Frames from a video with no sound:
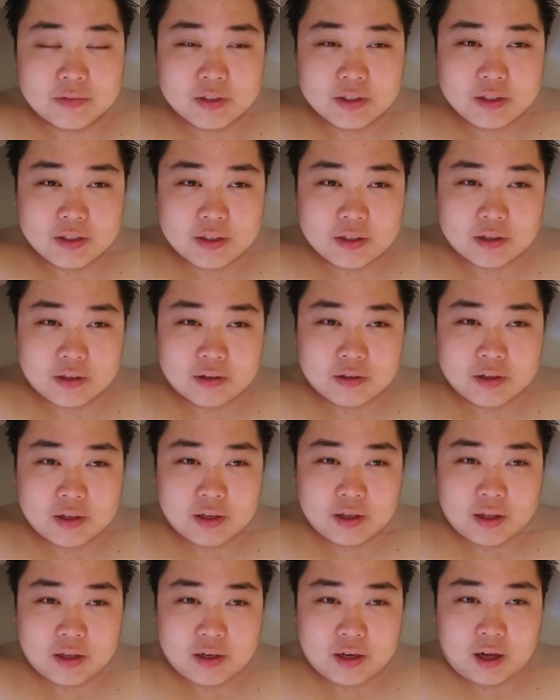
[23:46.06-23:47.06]

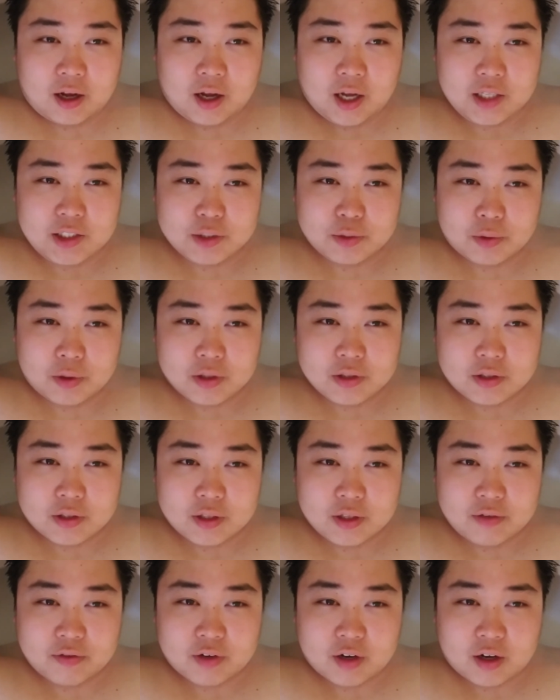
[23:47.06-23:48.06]
and I just wanted to
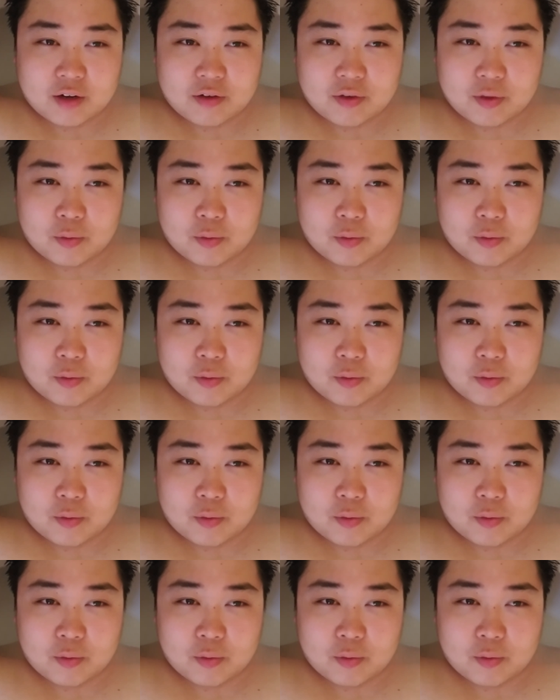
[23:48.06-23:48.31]
leave it off